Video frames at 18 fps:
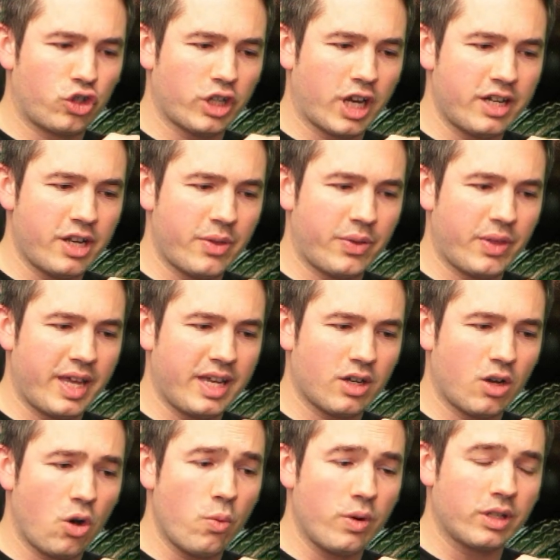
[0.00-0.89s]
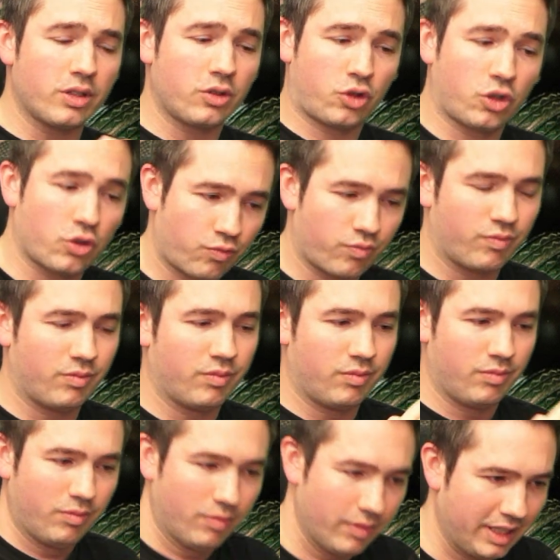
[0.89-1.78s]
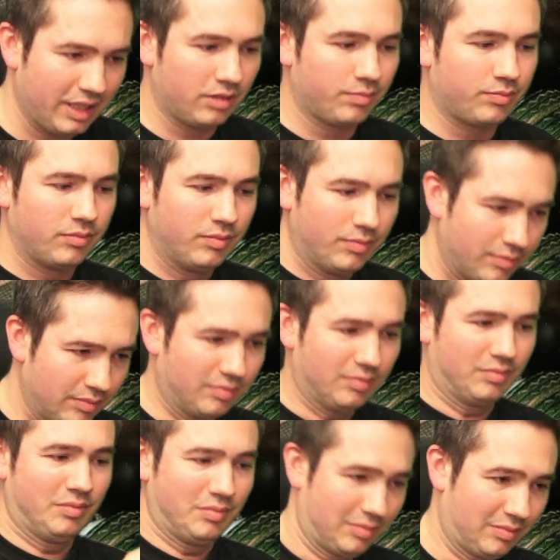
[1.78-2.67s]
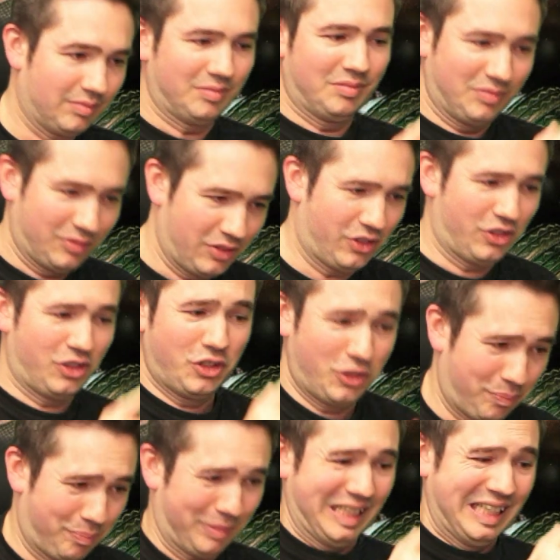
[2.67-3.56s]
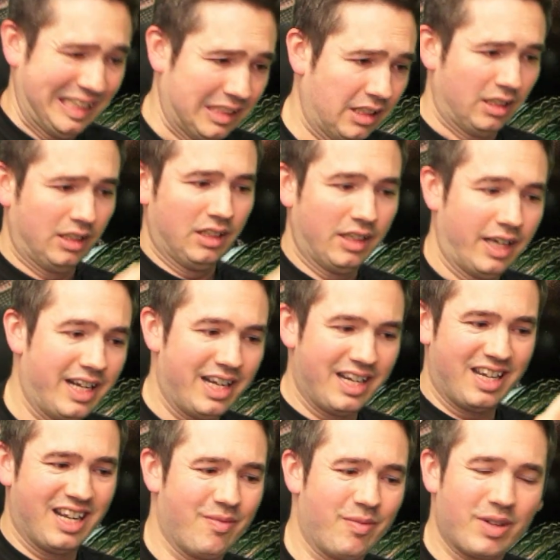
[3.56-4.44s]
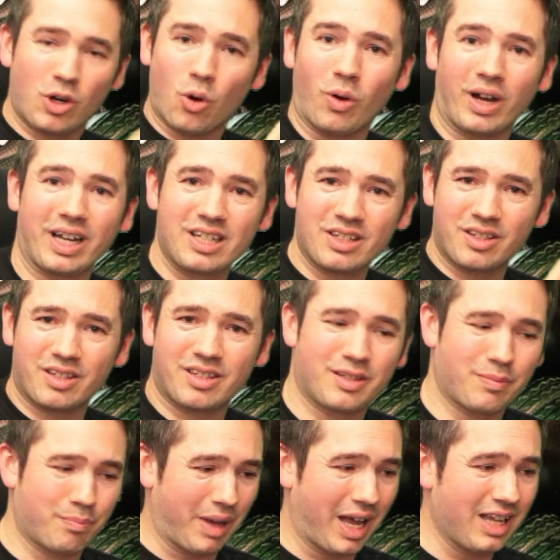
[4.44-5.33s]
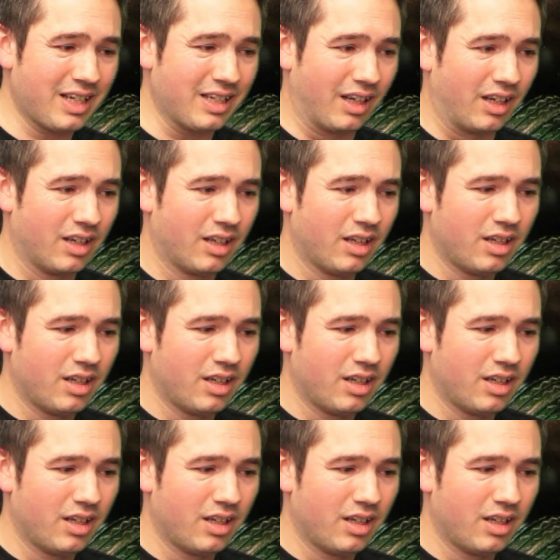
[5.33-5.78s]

and you think, oh, it just, it'll spin, and it never quite span.